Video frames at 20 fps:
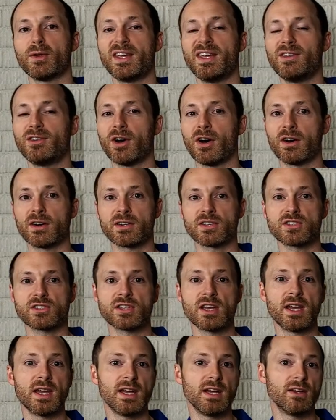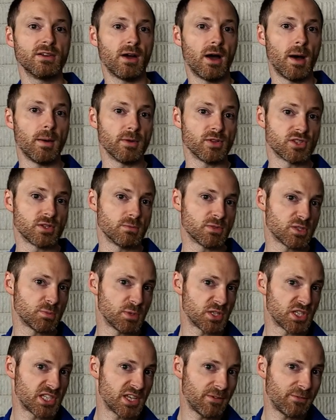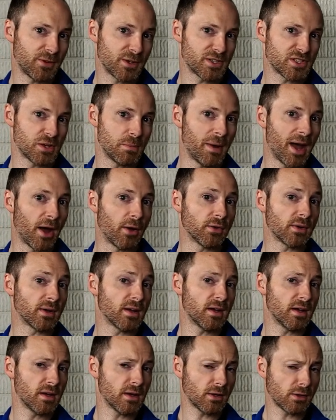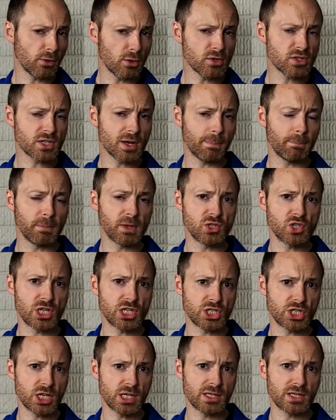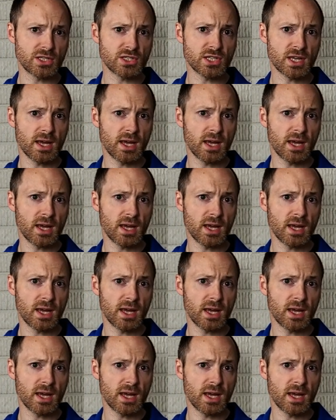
he talks some specifics about close-up magicians